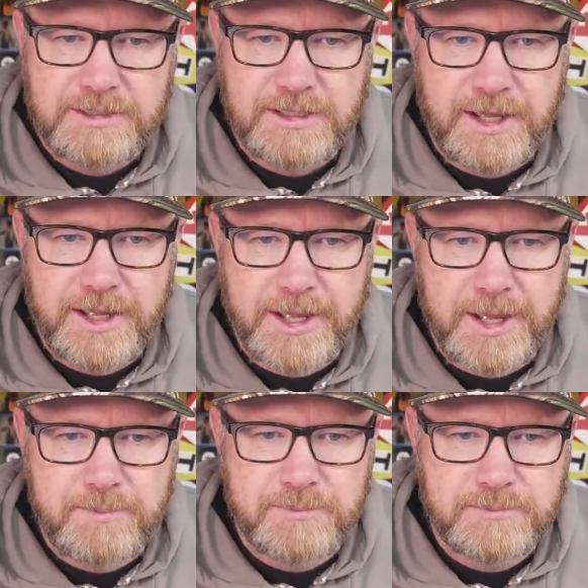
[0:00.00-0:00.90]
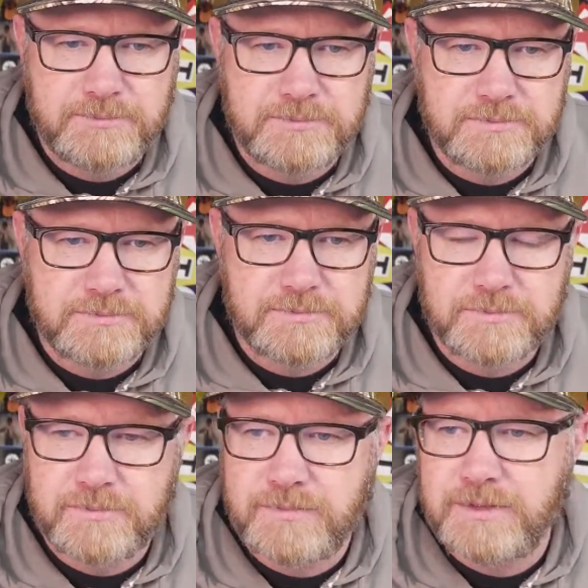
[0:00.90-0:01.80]
Um,
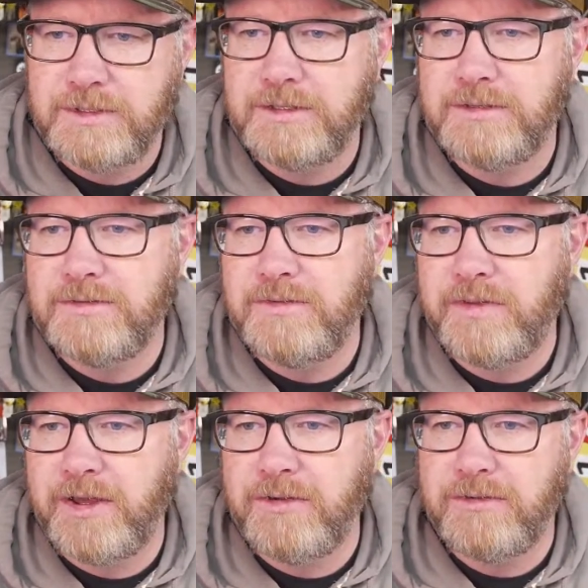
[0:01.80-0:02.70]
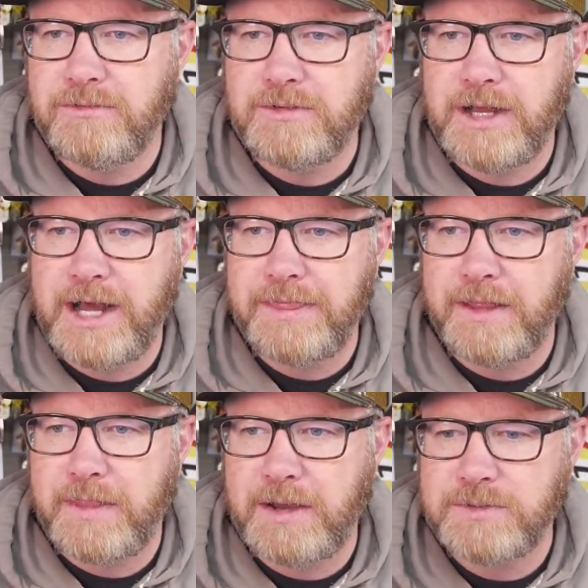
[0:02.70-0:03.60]
so I
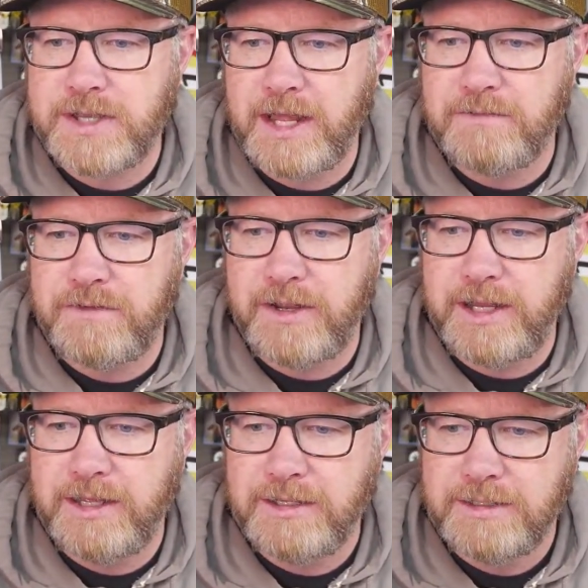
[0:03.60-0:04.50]
thought that was kind of funny.